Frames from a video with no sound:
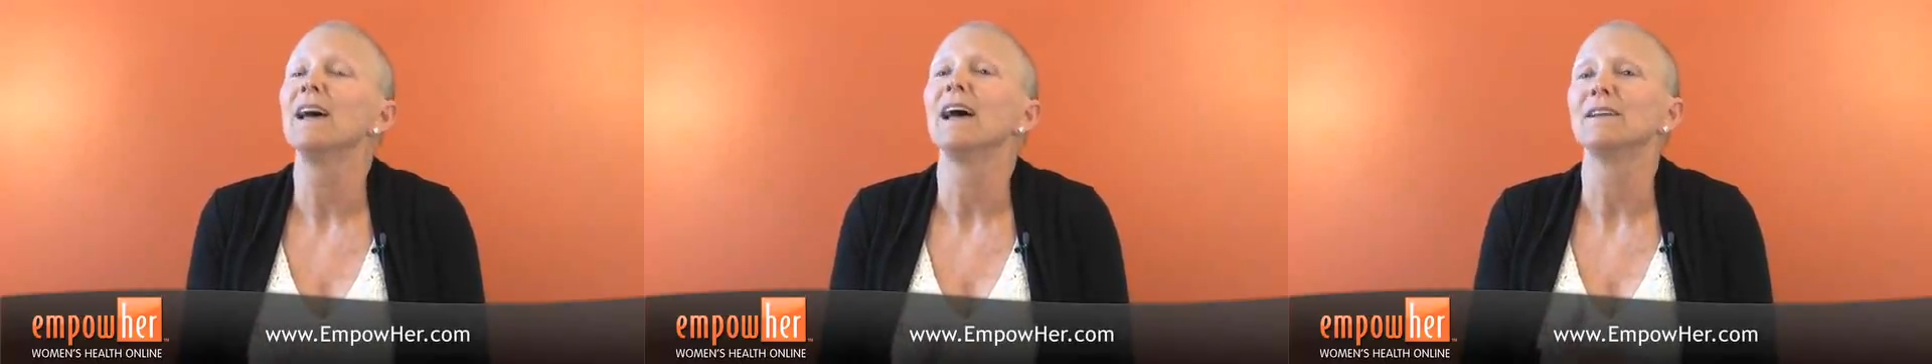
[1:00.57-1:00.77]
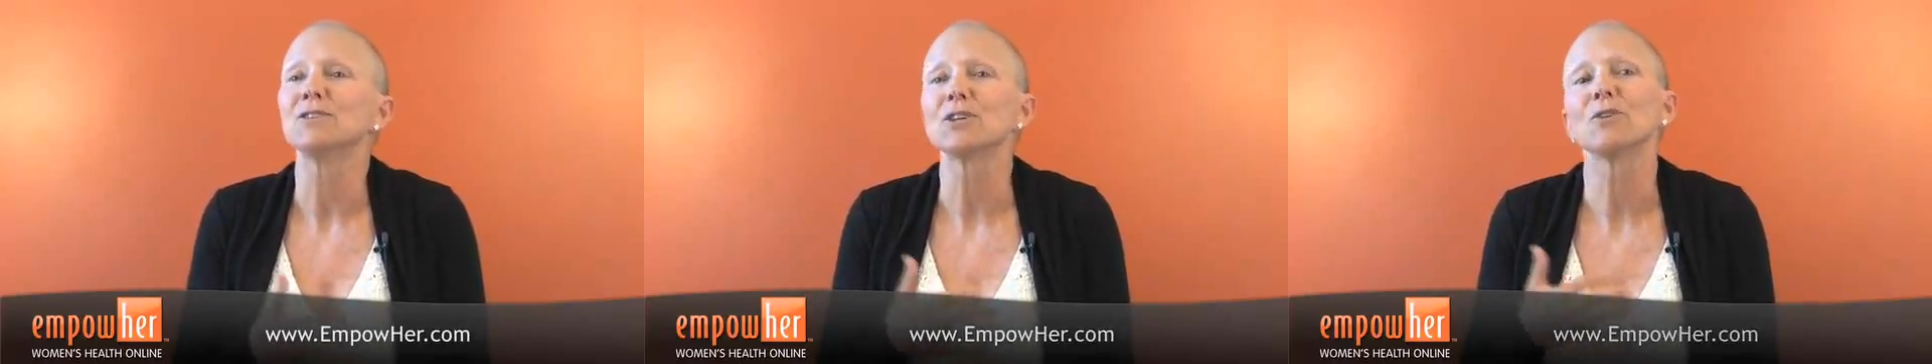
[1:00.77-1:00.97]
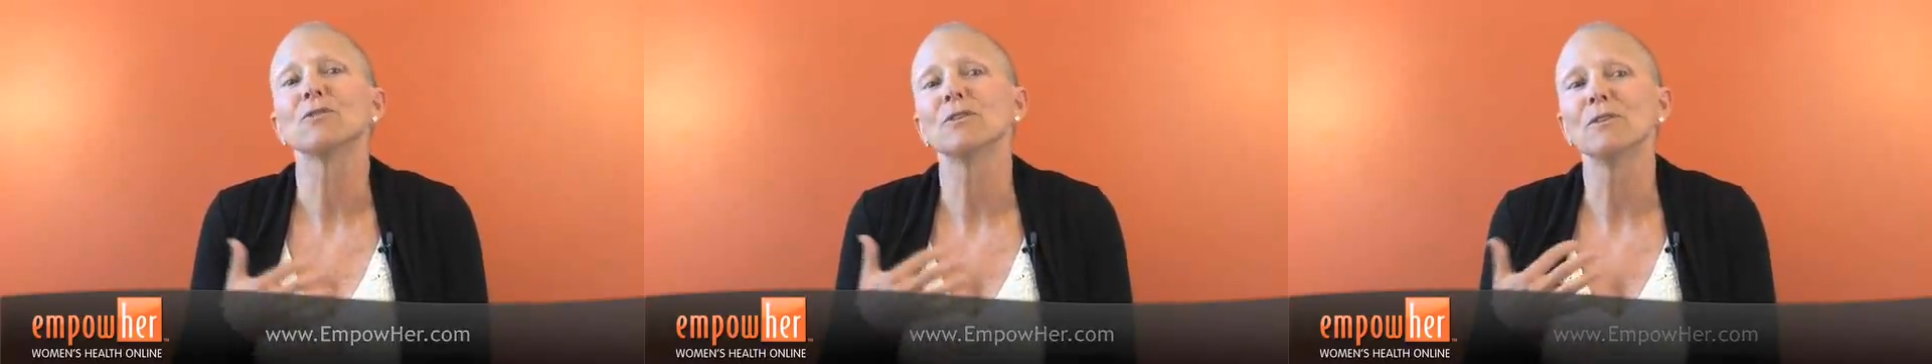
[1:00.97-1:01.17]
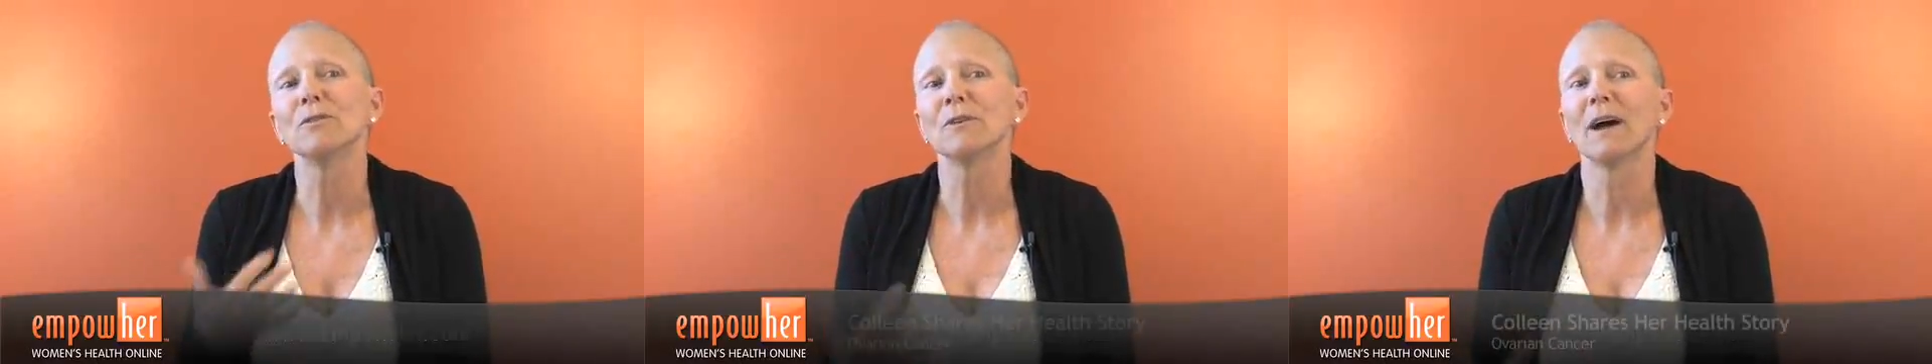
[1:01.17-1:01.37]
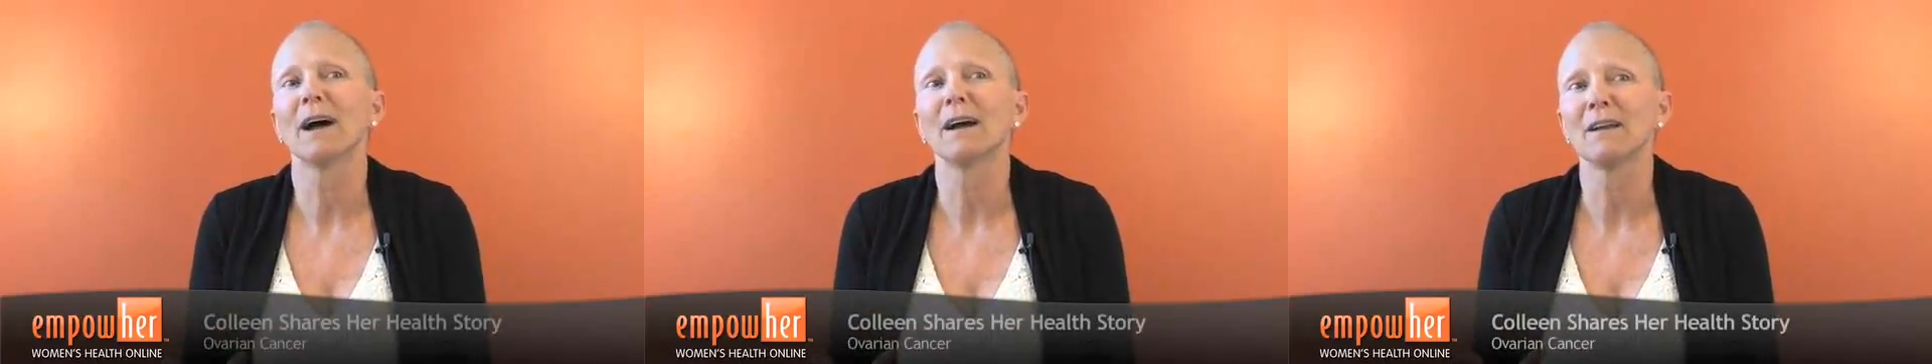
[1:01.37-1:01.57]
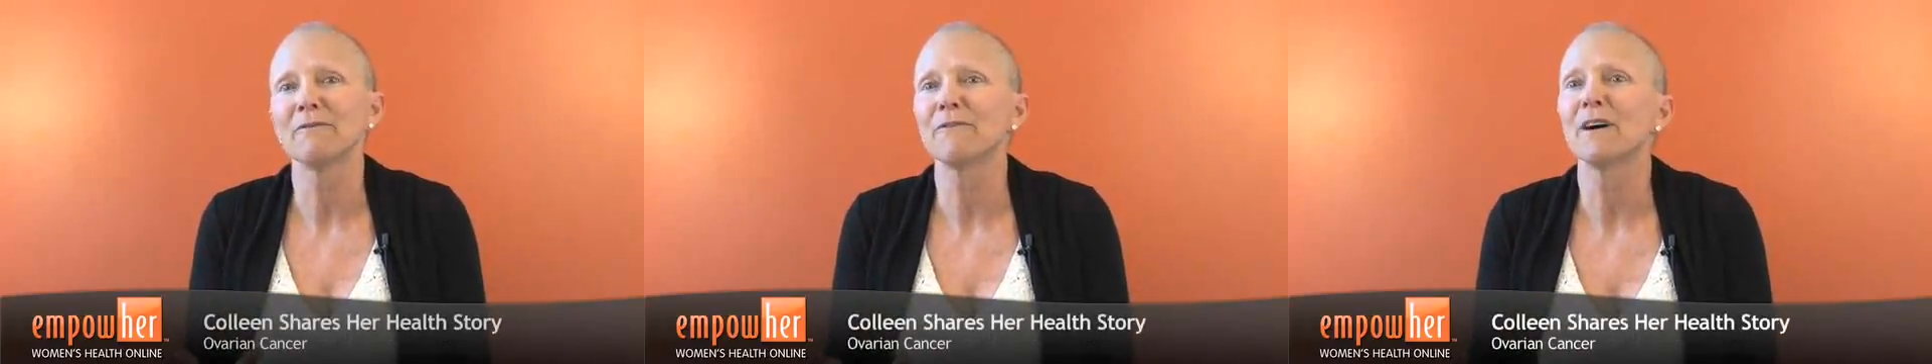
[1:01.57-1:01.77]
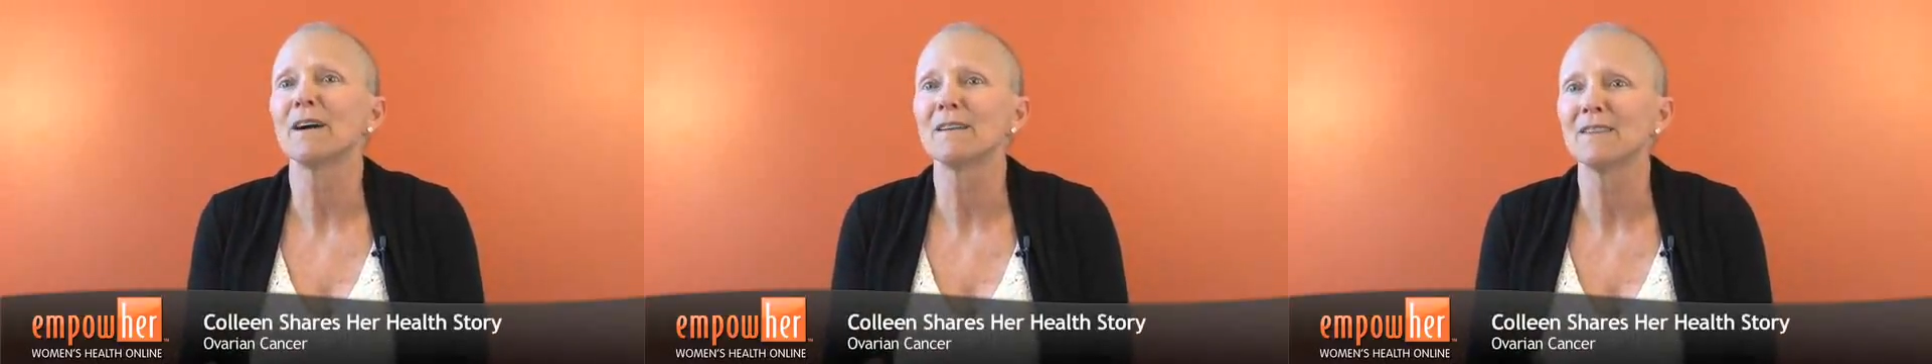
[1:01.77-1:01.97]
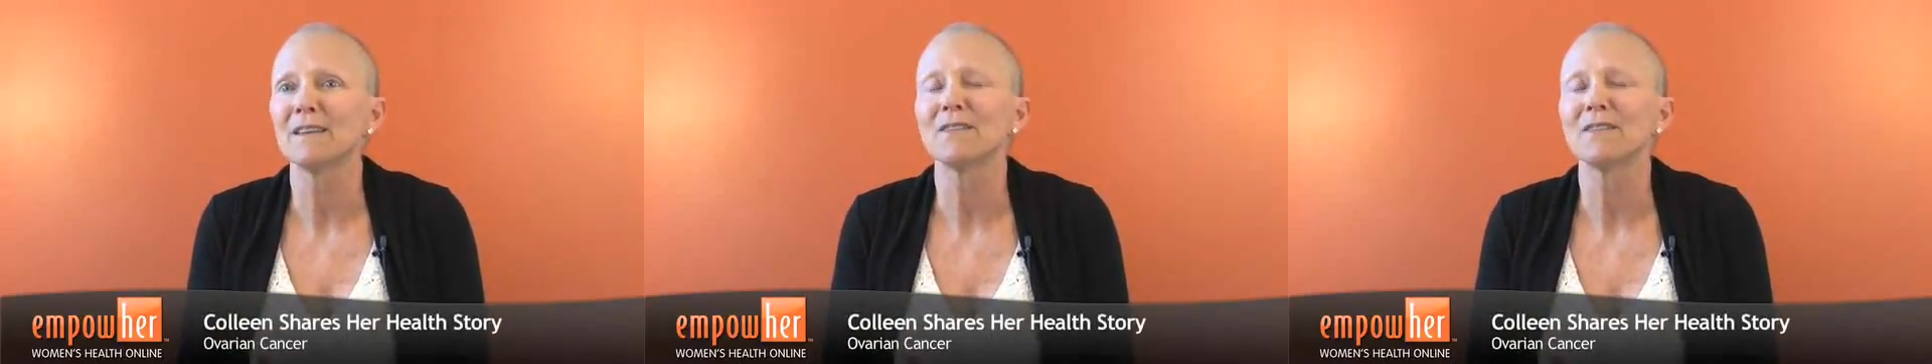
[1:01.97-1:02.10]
And so, you know, I find